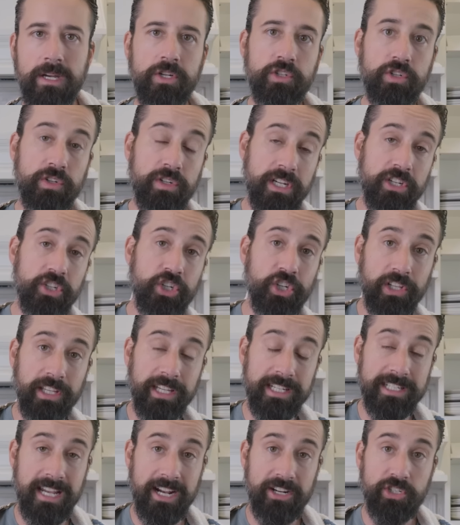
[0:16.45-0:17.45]

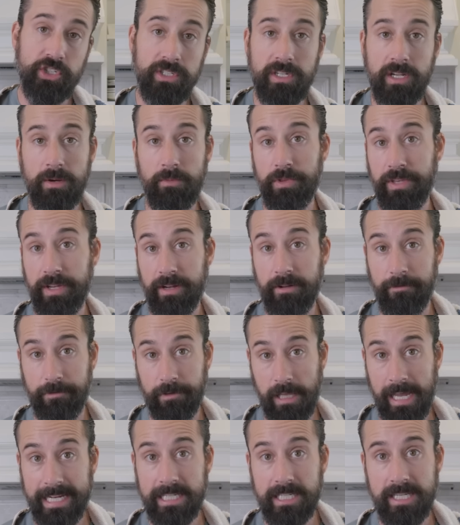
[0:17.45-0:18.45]
Traditionally, it's actually done with like a
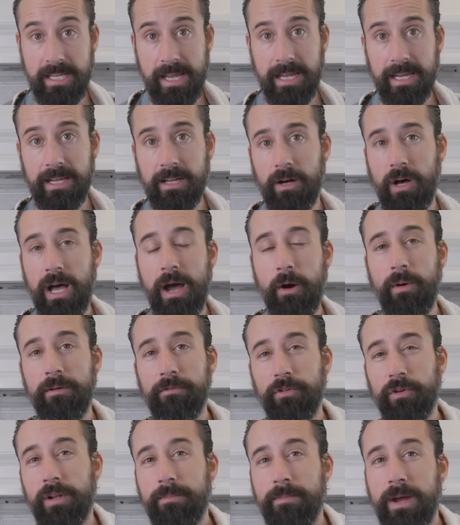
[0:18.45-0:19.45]
flank steak.
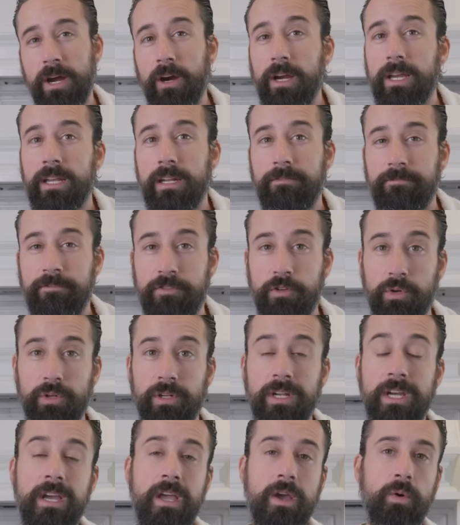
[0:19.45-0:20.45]
However, in American
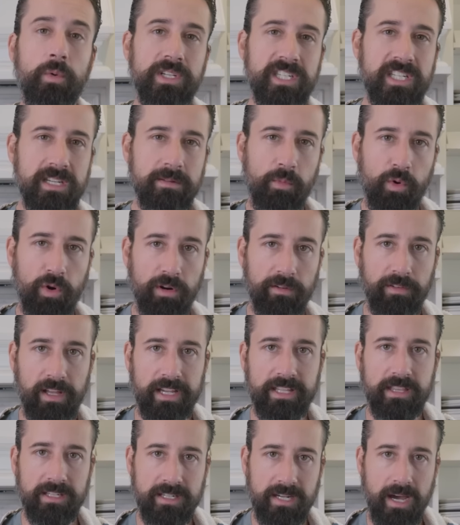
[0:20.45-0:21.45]
food, we see more of
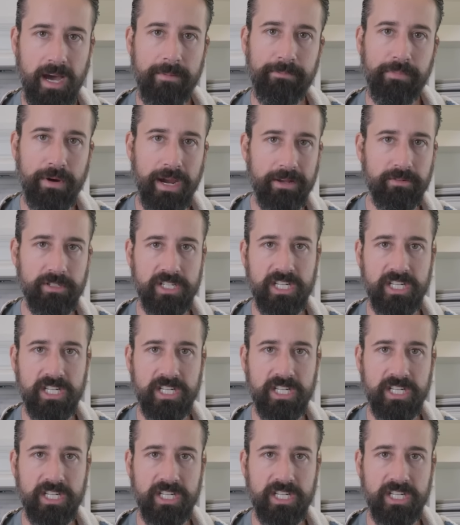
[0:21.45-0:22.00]
like the top round